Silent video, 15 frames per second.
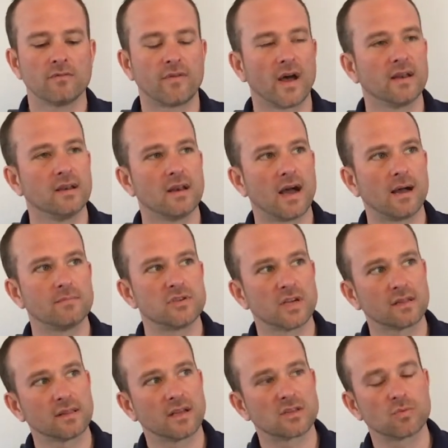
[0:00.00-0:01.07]
Find an
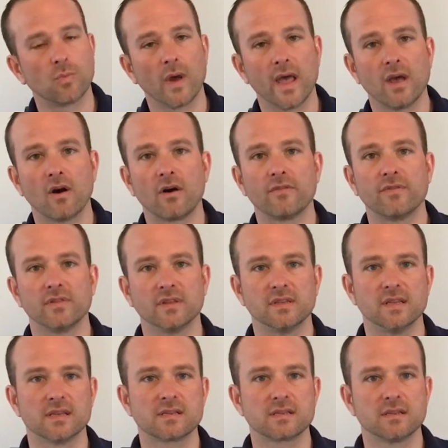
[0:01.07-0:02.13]
object that's way off in the
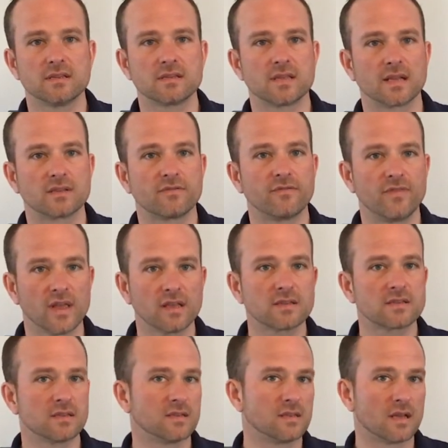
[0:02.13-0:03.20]
distance that's
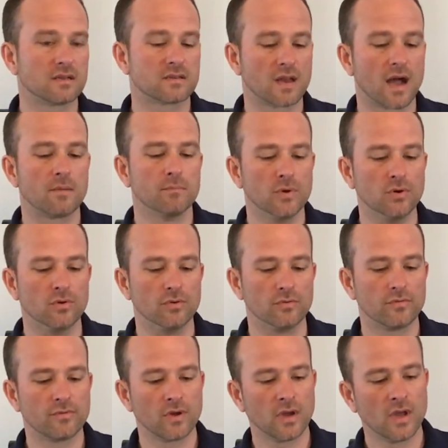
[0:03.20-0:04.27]
fixed and does not
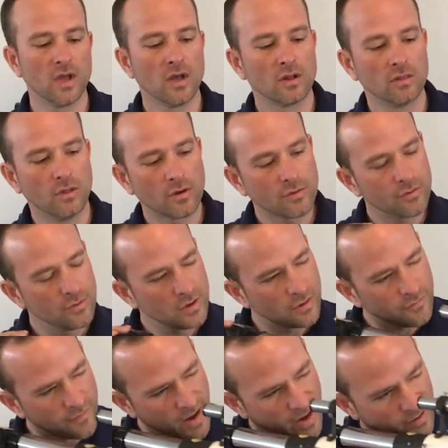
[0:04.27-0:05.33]
move. Look through
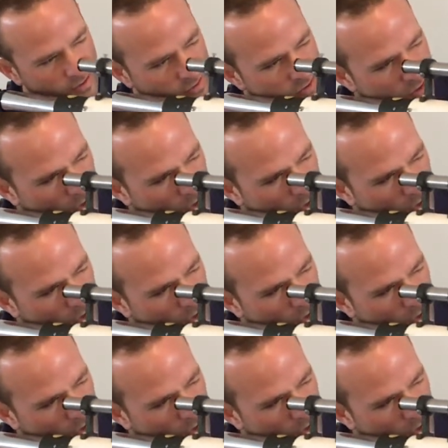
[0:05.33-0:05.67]
your finder